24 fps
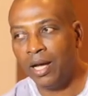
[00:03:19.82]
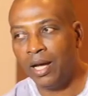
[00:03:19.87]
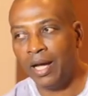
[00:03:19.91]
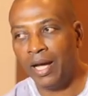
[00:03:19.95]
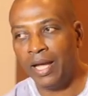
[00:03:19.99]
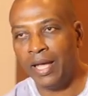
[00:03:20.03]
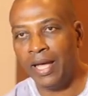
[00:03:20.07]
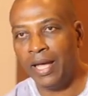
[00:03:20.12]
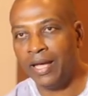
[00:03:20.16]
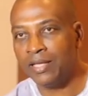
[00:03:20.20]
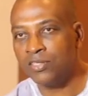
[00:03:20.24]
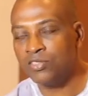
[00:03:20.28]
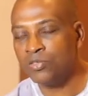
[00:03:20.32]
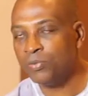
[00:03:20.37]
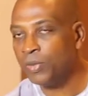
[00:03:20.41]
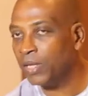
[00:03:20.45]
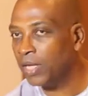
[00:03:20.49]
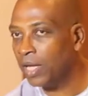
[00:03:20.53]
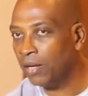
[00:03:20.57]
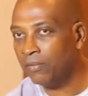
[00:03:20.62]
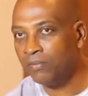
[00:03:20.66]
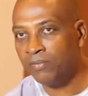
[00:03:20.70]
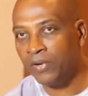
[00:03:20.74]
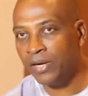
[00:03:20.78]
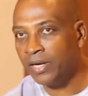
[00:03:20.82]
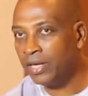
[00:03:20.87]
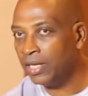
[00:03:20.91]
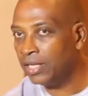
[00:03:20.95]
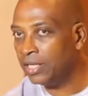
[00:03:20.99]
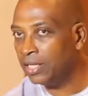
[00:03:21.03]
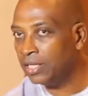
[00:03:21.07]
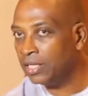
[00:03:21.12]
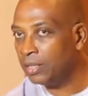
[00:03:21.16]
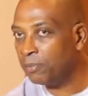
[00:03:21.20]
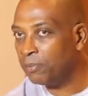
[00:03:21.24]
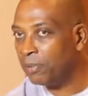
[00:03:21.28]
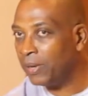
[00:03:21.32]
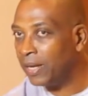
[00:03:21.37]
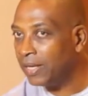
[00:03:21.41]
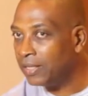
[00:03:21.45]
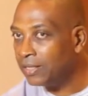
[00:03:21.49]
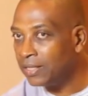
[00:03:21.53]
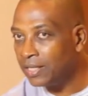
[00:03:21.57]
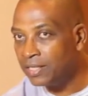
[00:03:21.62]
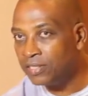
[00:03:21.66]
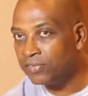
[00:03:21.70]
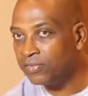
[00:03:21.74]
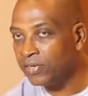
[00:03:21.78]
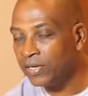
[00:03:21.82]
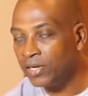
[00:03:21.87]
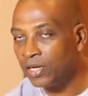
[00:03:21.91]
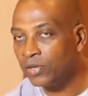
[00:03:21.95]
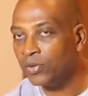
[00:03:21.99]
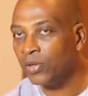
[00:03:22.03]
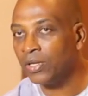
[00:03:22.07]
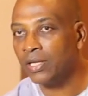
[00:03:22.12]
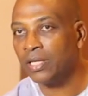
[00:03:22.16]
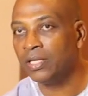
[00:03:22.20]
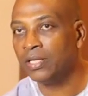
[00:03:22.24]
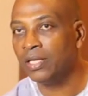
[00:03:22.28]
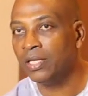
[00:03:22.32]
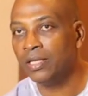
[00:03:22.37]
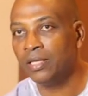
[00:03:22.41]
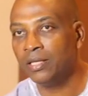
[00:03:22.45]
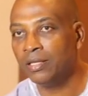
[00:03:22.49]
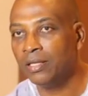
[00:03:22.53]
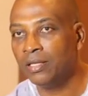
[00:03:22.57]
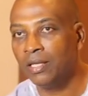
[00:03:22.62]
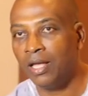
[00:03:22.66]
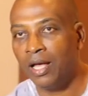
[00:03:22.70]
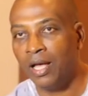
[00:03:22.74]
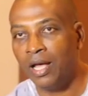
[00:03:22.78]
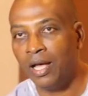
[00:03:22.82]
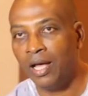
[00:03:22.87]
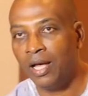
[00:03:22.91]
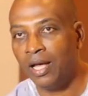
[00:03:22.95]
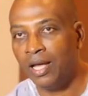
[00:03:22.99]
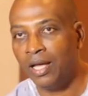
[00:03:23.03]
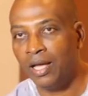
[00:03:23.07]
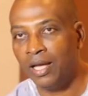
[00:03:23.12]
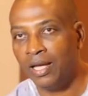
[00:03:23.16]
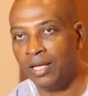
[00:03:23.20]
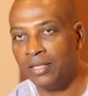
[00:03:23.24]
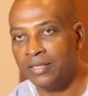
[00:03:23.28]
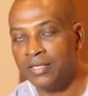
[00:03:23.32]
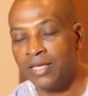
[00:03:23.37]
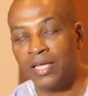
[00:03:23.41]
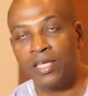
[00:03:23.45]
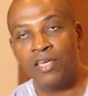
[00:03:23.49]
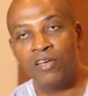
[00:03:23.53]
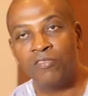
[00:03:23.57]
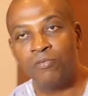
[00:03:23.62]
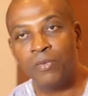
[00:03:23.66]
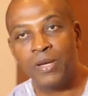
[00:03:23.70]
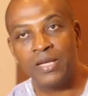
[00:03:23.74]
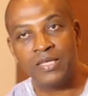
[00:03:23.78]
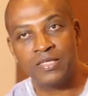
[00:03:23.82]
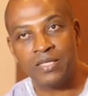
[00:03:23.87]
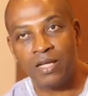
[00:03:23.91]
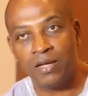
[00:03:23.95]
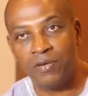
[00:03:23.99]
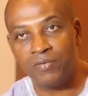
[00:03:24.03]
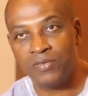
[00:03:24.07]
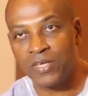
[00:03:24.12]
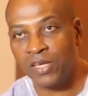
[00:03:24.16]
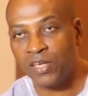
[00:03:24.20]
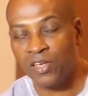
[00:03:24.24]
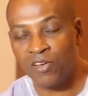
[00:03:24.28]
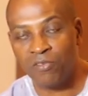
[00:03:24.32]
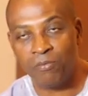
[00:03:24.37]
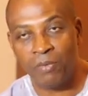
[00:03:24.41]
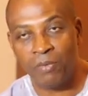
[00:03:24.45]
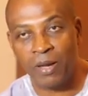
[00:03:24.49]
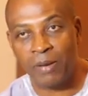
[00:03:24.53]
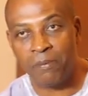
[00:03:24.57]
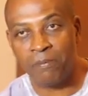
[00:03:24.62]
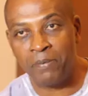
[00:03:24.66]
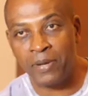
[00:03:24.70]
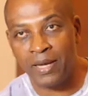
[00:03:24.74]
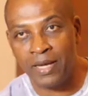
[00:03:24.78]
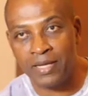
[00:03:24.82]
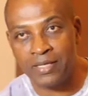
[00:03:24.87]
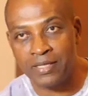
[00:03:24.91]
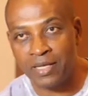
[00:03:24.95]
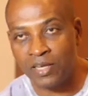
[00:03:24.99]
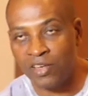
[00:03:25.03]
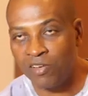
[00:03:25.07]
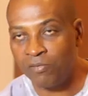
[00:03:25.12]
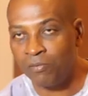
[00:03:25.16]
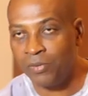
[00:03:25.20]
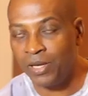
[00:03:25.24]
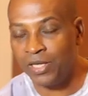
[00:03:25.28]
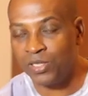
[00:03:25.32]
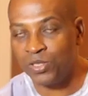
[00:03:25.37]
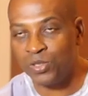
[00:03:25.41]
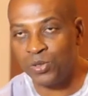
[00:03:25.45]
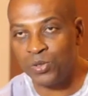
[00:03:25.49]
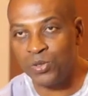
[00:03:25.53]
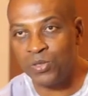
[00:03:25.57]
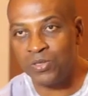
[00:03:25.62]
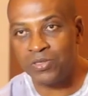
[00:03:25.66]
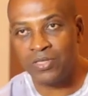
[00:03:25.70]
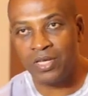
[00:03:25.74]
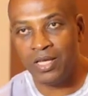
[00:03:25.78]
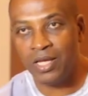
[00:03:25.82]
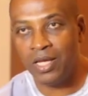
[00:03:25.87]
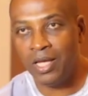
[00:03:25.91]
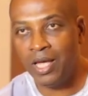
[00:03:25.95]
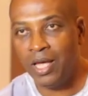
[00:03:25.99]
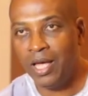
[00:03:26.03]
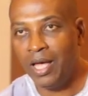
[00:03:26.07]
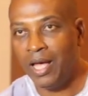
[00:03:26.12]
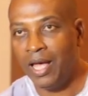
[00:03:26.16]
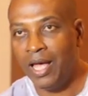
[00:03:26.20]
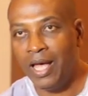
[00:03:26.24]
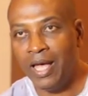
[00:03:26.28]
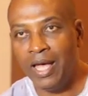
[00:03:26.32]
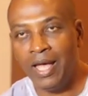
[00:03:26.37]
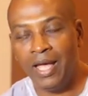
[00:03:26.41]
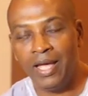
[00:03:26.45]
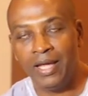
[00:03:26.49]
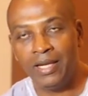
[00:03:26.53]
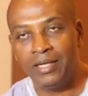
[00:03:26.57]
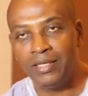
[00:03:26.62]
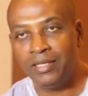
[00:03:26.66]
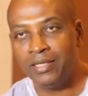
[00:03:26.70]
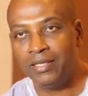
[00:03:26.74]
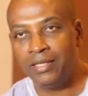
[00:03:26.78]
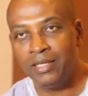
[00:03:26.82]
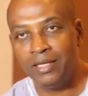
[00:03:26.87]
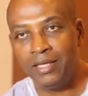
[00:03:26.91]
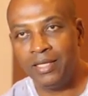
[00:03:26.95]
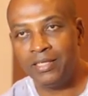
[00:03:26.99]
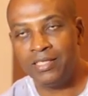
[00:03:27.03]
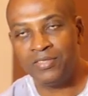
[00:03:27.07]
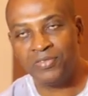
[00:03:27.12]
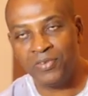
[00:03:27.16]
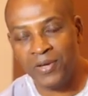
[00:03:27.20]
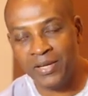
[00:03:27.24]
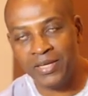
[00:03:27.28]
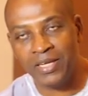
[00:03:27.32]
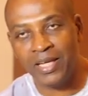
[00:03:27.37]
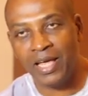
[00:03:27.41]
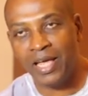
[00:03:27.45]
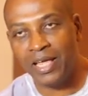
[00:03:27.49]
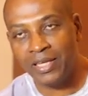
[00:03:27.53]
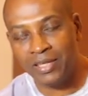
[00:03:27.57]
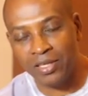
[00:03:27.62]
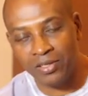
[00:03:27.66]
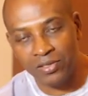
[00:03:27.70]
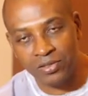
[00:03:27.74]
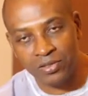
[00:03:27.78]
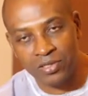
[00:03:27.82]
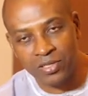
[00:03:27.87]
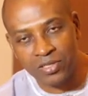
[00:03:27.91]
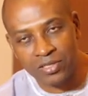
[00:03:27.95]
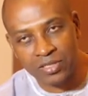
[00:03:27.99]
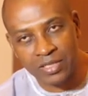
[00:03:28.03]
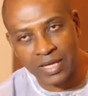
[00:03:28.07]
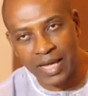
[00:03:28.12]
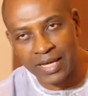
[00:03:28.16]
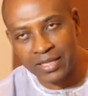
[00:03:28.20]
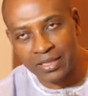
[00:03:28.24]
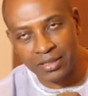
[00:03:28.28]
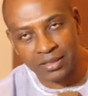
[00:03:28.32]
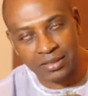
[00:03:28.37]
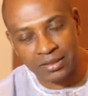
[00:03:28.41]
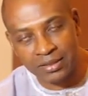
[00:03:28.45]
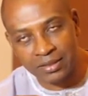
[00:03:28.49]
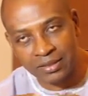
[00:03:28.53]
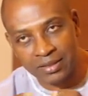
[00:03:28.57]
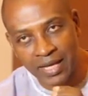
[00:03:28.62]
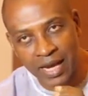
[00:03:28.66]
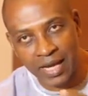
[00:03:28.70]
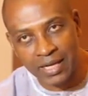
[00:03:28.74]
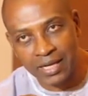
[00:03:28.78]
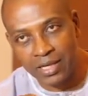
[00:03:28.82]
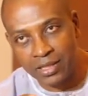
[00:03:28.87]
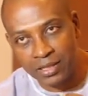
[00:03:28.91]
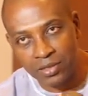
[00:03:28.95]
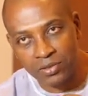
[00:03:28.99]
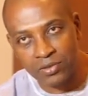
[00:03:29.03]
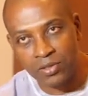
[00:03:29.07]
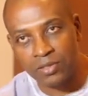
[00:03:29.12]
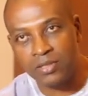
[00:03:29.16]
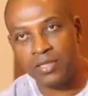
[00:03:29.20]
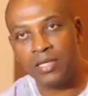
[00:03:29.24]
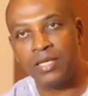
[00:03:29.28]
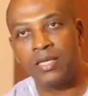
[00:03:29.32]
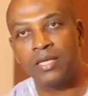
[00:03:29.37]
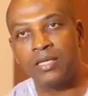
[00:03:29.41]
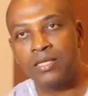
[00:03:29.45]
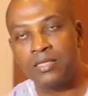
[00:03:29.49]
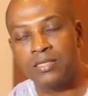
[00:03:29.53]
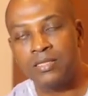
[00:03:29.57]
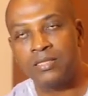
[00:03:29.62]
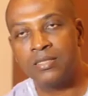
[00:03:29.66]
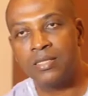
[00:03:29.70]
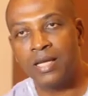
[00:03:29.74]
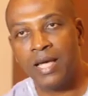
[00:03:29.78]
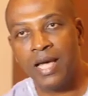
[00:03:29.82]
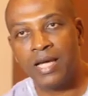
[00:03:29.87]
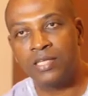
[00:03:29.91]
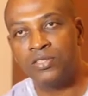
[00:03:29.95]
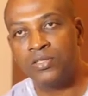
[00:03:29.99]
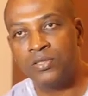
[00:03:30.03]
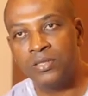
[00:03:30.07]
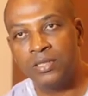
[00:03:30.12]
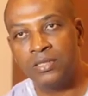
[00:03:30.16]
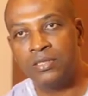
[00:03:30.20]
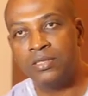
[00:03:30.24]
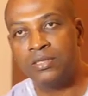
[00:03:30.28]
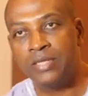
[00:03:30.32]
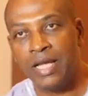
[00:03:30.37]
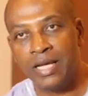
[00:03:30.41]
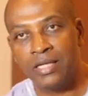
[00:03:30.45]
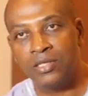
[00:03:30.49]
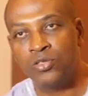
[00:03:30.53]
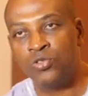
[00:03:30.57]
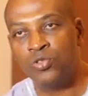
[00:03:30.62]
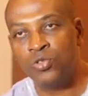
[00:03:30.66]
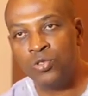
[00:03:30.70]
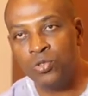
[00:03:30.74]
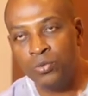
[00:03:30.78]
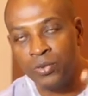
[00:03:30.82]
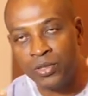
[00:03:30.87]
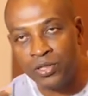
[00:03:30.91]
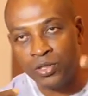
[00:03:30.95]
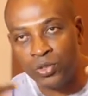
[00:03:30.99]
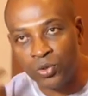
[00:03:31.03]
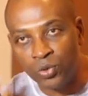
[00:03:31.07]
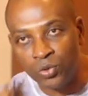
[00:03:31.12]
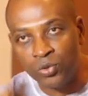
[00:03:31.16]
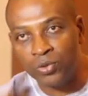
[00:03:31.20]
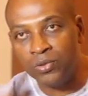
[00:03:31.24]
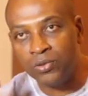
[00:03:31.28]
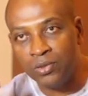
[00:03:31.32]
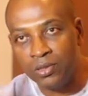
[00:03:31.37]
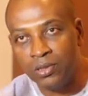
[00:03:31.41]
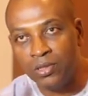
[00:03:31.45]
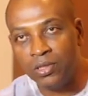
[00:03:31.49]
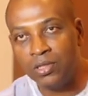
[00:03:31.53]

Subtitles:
I had to become very independent very quickly and take care of myself, take care of my bed, take care of my shoes. And it's funny, those like tiny little things actually start grooming you